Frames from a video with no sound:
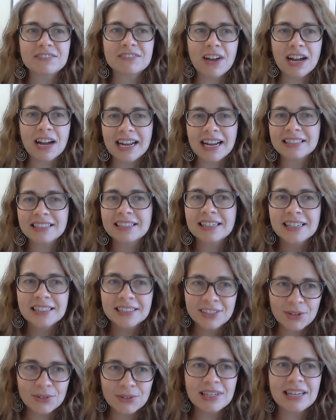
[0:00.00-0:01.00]
finance and
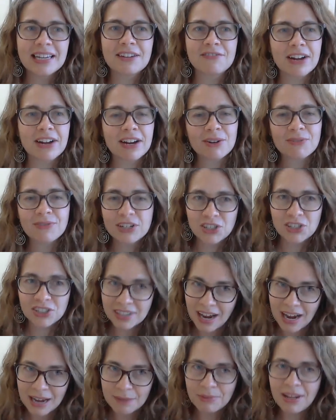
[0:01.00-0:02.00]
consulting, very rigid
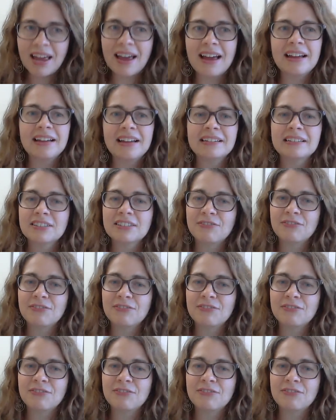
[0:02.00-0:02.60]
timelines,